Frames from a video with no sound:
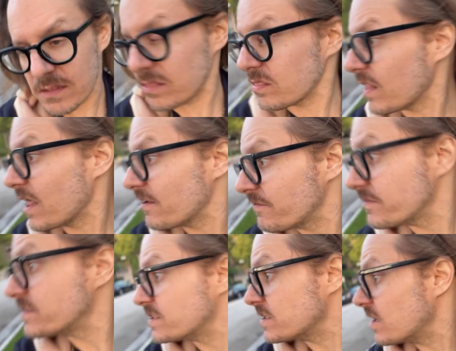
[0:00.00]

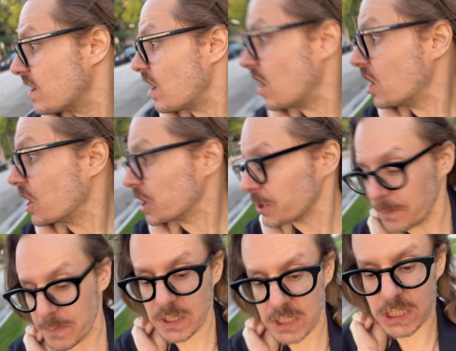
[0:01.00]
left
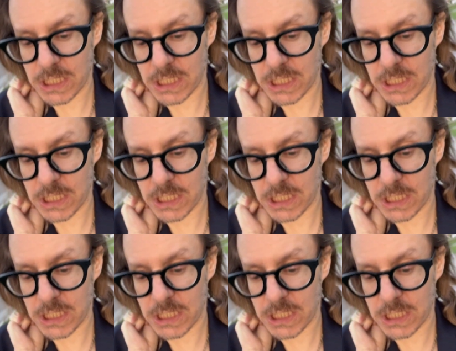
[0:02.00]
arm